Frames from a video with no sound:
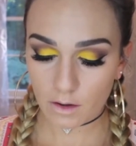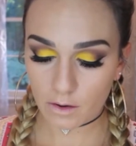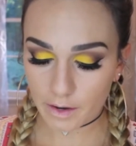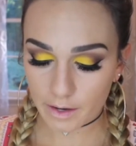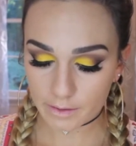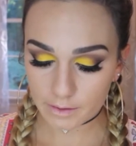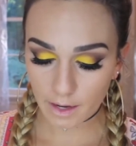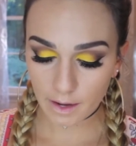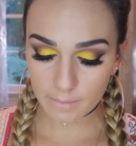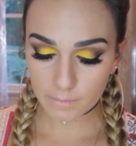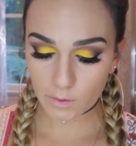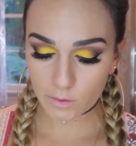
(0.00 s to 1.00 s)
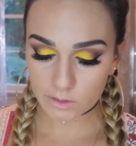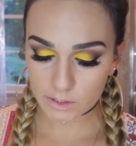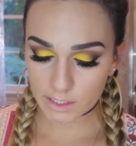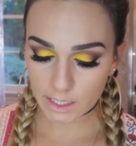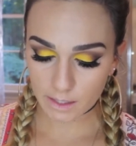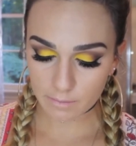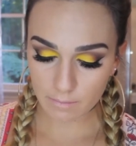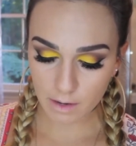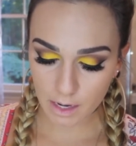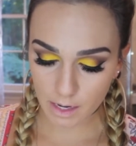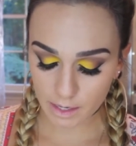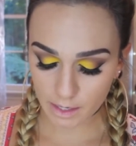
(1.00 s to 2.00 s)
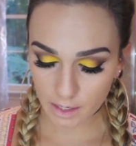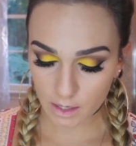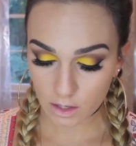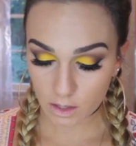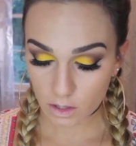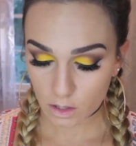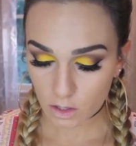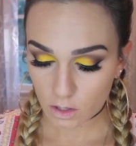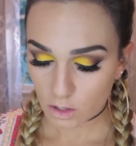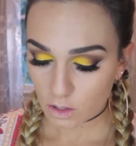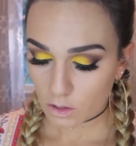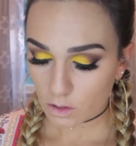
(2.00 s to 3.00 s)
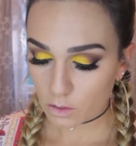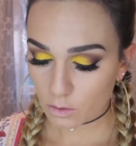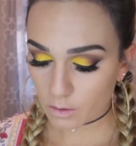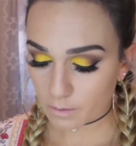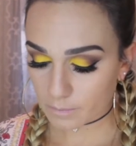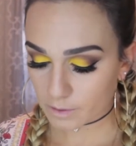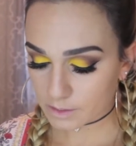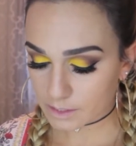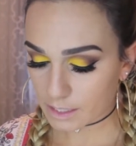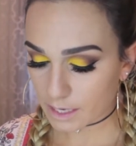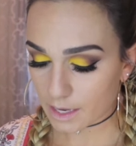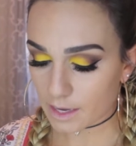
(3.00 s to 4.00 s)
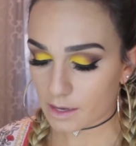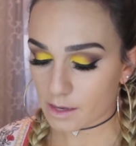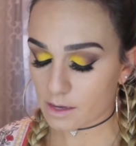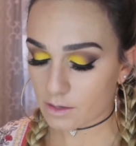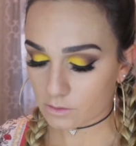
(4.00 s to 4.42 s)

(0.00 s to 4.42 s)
Alright, I'm going to take my Laura Mercier